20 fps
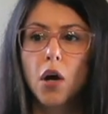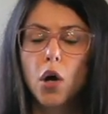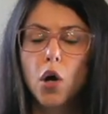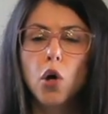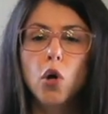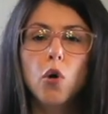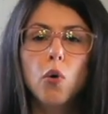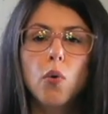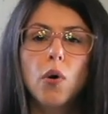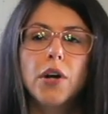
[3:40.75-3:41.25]

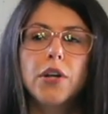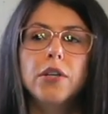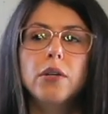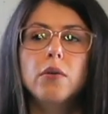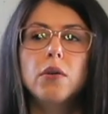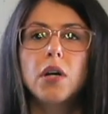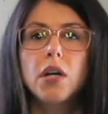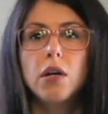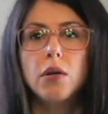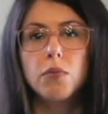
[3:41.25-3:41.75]
Who are
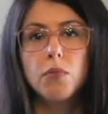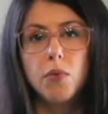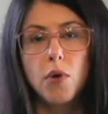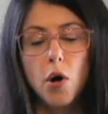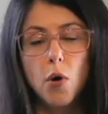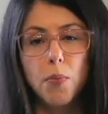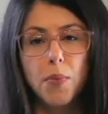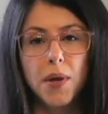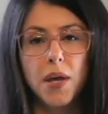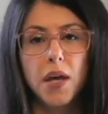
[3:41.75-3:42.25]
you going to
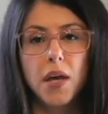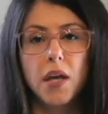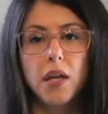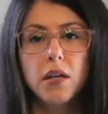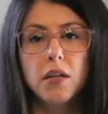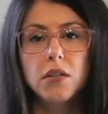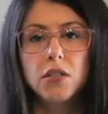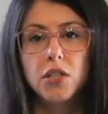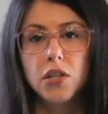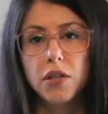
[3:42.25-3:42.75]
rope
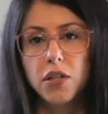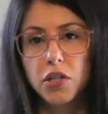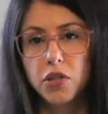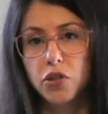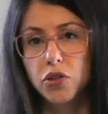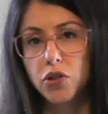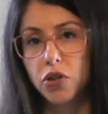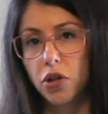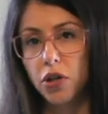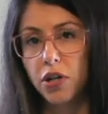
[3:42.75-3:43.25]
into
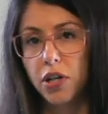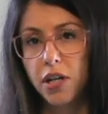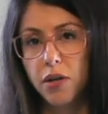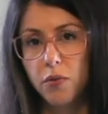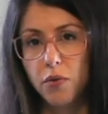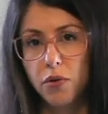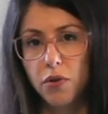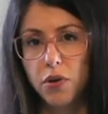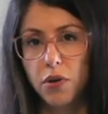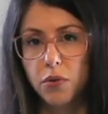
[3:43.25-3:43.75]
this journey
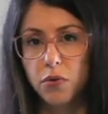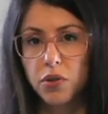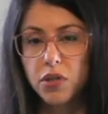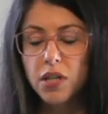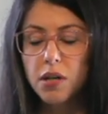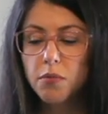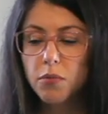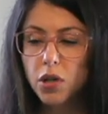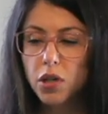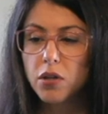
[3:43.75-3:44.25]
with you?
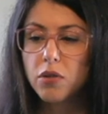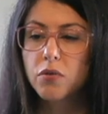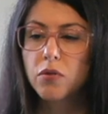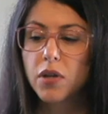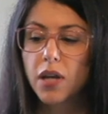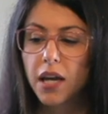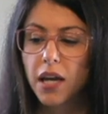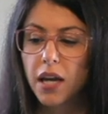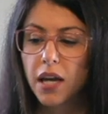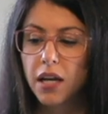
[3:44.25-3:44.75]
Someone who
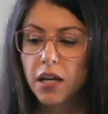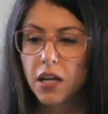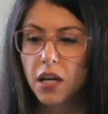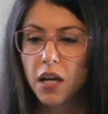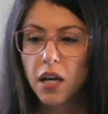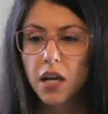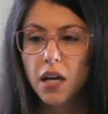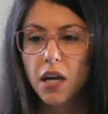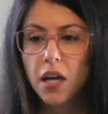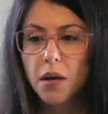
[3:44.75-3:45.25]
can
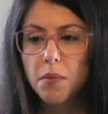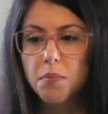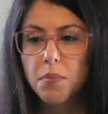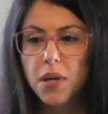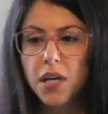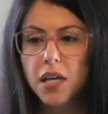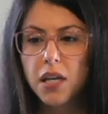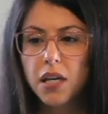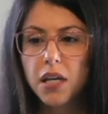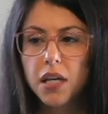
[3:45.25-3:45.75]

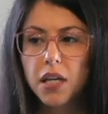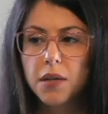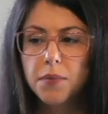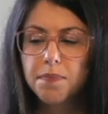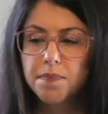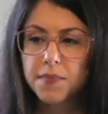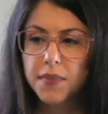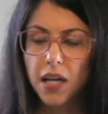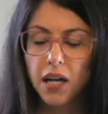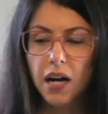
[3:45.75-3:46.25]

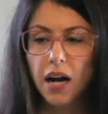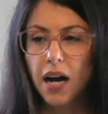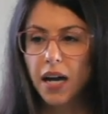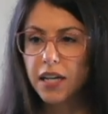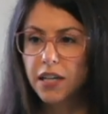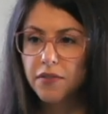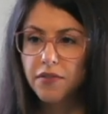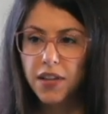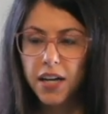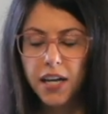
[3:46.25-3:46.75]
be
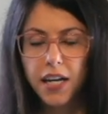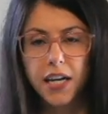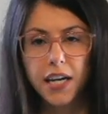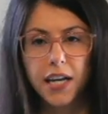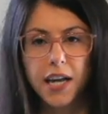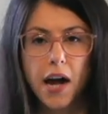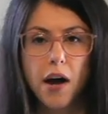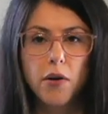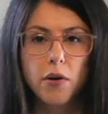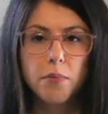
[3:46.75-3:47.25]
kind of like an
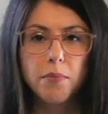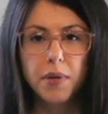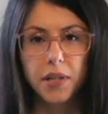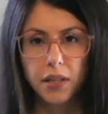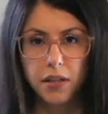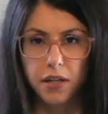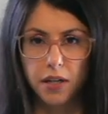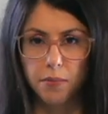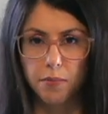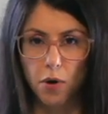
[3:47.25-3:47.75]

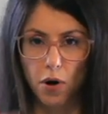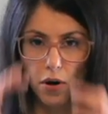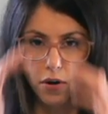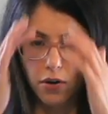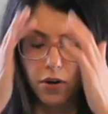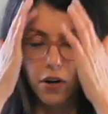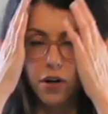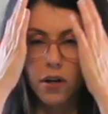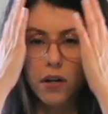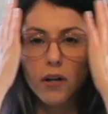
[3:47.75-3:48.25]
accountability
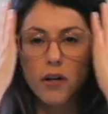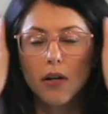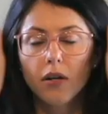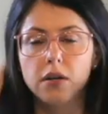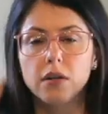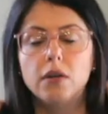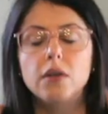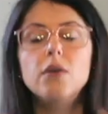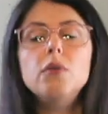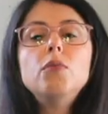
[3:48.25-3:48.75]
partner.
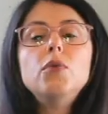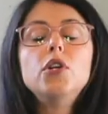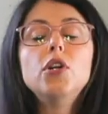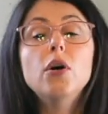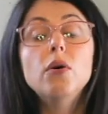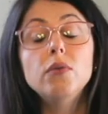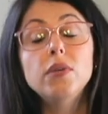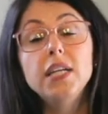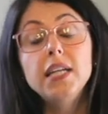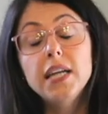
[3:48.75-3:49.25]
We
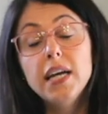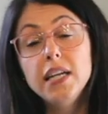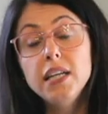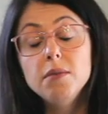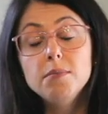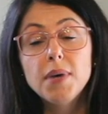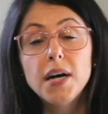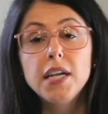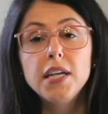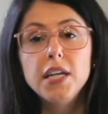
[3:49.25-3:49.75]
don't need
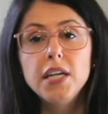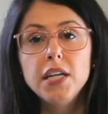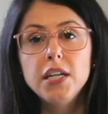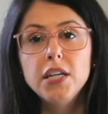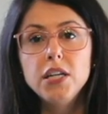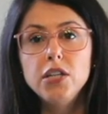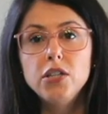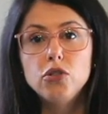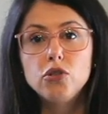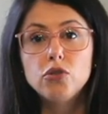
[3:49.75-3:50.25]

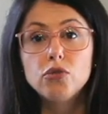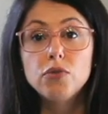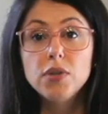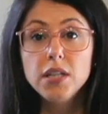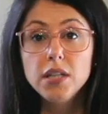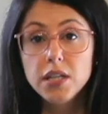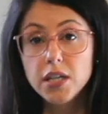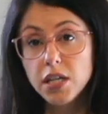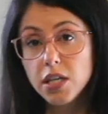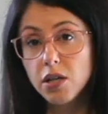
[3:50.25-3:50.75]
anybody
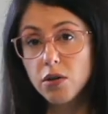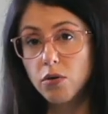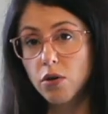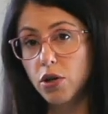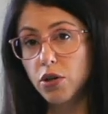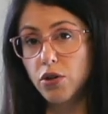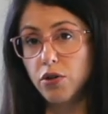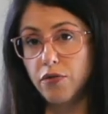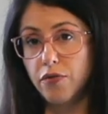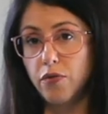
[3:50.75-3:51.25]
drilling you
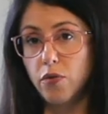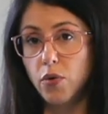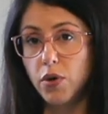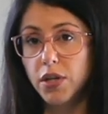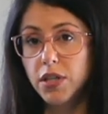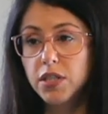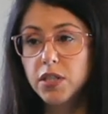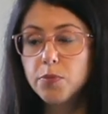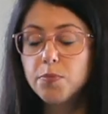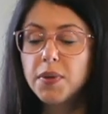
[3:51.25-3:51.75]
on your
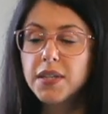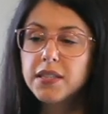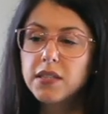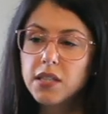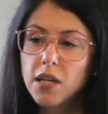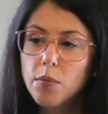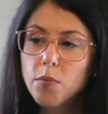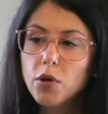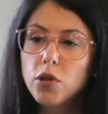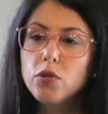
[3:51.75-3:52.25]
voice, but
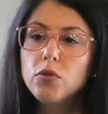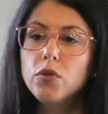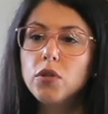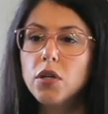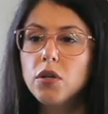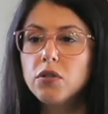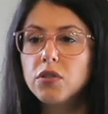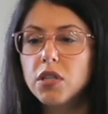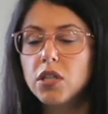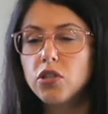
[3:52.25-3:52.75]
someone who
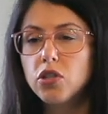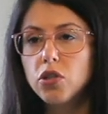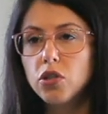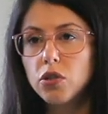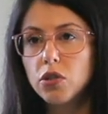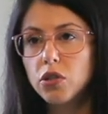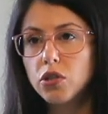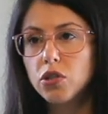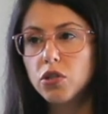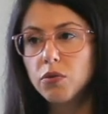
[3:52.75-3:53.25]
knows that
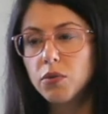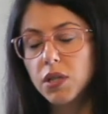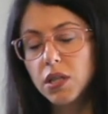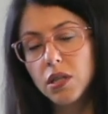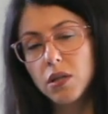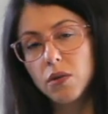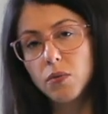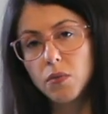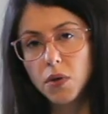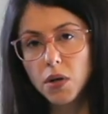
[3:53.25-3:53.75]
you're doing
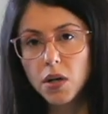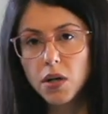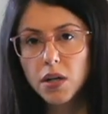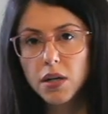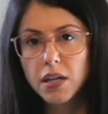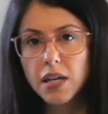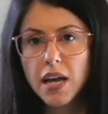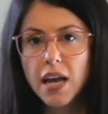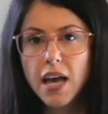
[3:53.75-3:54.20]
the work